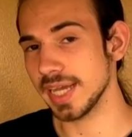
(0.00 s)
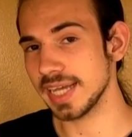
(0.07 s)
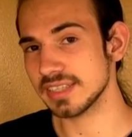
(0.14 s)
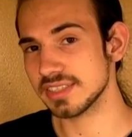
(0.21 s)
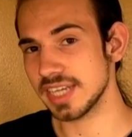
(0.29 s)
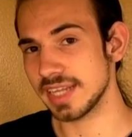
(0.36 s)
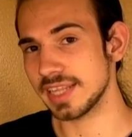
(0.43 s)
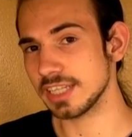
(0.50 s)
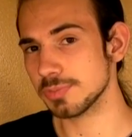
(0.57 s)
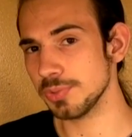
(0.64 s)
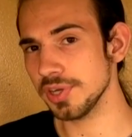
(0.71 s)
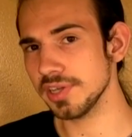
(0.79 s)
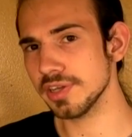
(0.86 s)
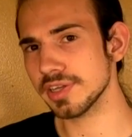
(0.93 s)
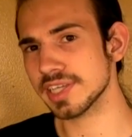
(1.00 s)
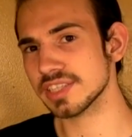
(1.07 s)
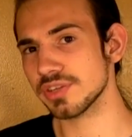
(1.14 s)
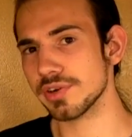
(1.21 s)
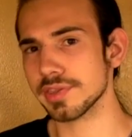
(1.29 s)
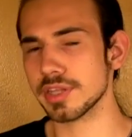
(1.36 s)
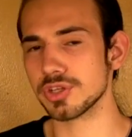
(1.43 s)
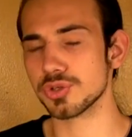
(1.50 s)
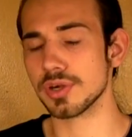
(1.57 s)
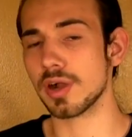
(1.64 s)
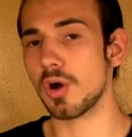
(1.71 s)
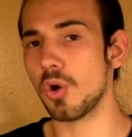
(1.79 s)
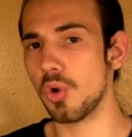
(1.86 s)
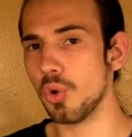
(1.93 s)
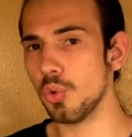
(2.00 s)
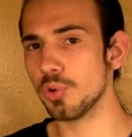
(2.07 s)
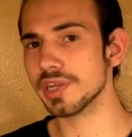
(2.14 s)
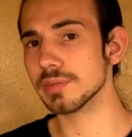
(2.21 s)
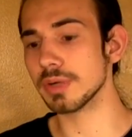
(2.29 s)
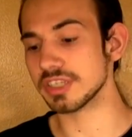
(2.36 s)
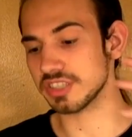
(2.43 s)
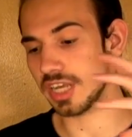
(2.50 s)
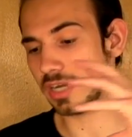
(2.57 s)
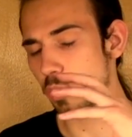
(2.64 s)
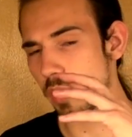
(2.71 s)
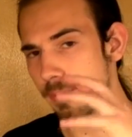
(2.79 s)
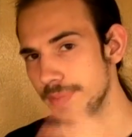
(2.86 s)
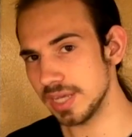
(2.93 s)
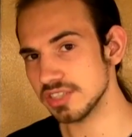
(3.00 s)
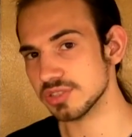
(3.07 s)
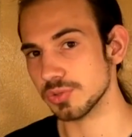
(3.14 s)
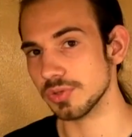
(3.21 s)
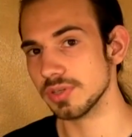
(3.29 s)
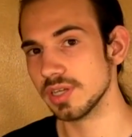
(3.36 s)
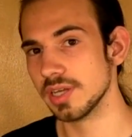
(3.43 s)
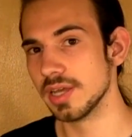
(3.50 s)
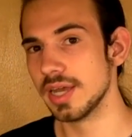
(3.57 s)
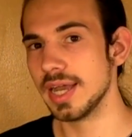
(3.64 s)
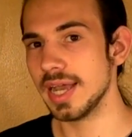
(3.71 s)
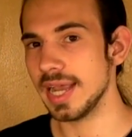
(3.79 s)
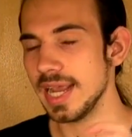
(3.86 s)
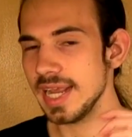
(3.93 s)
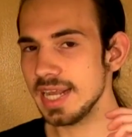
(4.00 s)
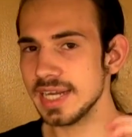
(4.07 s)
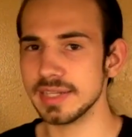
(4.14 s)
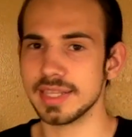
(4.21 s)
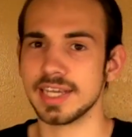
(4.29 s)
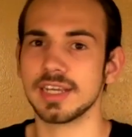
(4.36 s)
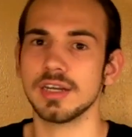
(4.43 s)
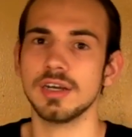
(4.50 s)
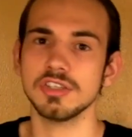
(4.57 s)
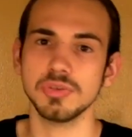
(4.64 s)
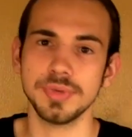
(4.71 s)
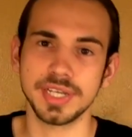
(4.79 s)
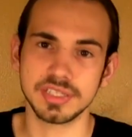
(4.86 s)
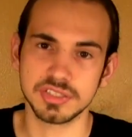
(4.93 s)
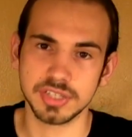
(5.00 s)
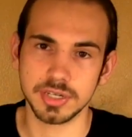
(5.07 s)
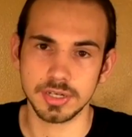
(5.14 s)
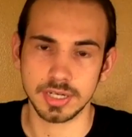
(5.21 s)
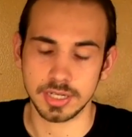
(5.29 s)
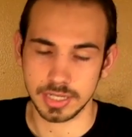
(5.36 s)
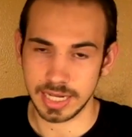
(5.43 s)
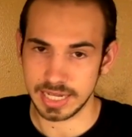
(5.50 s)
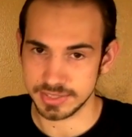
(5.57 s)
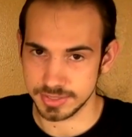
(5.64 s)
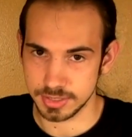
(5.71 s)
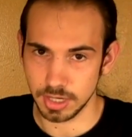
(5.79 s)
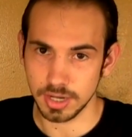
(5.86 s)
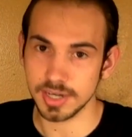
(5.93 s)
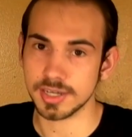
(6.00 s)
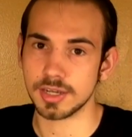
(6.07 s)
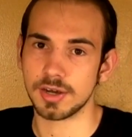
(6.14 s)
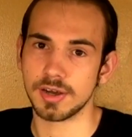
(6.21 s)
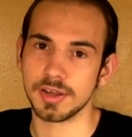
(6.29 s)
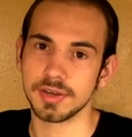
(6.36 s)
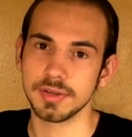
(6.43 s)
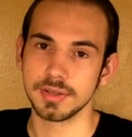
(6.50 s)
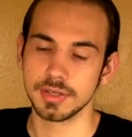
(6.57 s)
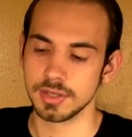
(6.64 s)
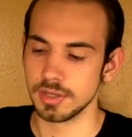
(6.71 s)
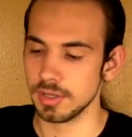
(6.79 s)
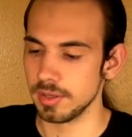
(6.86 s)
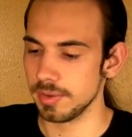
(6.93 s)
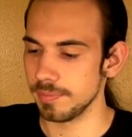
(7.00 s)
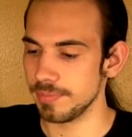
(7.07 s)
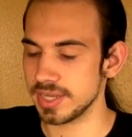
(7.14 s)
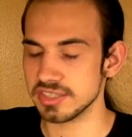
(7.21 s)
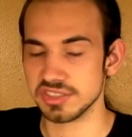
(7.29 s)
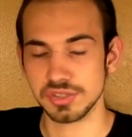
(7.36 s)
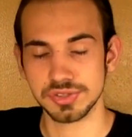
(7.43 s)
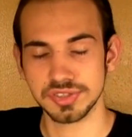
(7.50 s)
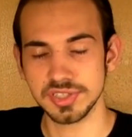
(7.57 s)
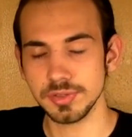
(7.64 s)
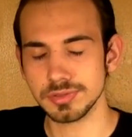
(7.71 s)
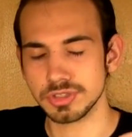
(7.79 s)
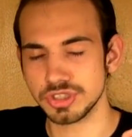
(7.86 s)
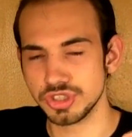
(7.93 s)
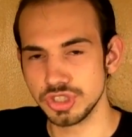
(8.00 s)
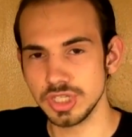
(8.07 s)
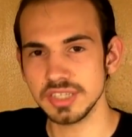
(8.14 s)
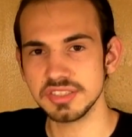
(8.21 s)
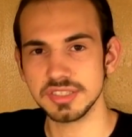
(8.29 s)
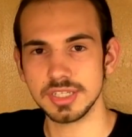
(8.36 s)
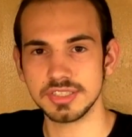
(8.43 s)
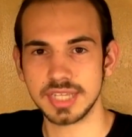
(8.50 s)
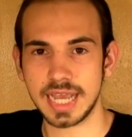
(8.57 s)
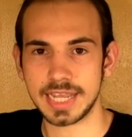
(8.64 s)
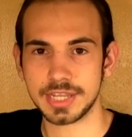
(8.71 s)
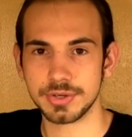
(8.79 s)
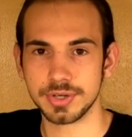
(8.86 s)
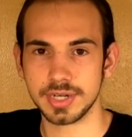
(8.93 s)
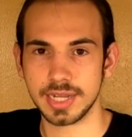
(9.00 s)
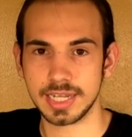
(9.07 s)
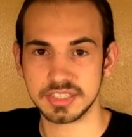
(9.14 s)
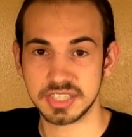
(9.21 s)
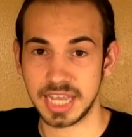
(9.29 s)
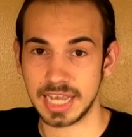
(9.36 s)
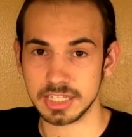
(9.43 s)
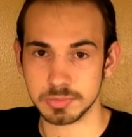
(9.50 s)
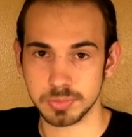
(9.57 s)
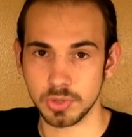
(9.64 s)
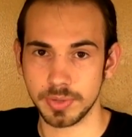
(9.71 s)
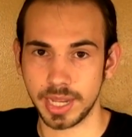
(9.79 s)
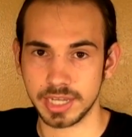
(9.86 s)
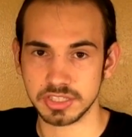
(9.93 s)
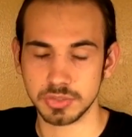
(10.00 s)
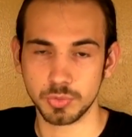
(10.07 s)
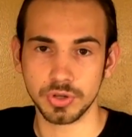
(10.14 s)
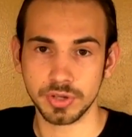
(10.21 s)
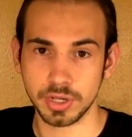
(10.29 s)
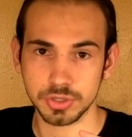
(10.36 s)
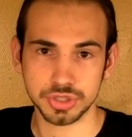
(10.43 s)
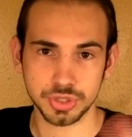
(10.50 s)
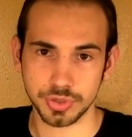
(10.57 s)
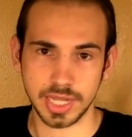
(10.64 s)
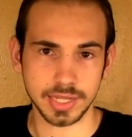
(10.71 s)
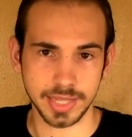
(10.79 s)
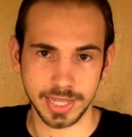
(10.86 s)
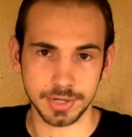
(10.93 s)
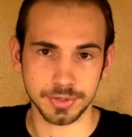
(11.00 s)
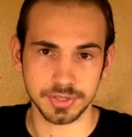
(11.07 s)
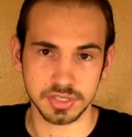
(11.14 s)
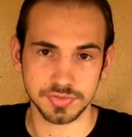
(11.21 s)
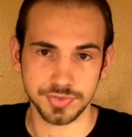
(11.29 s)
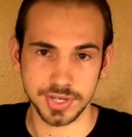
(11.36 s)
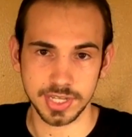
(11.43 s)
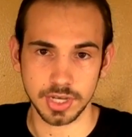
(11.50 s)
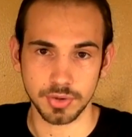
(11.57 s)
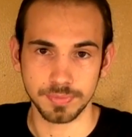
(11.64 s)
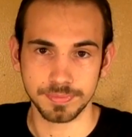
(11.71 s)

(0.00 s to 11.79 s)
I said, that's pretty good considering they shrunk a whole gearbox into a pistol. And that can also be considered as not a con, because they're still just as accurate as gas blowbacks, and I'll show that later in this video.